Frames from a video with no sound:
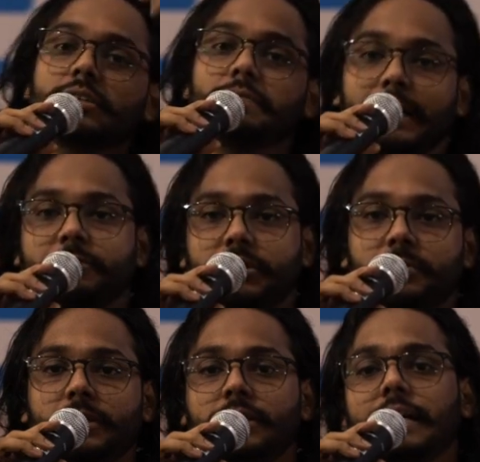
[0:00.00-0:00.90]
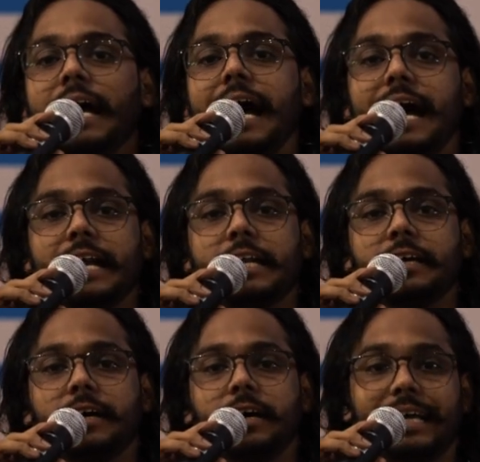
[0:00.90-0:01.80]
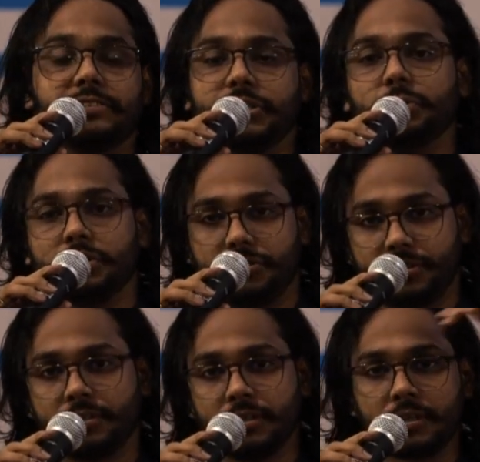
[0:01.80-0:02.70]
web server, and executors.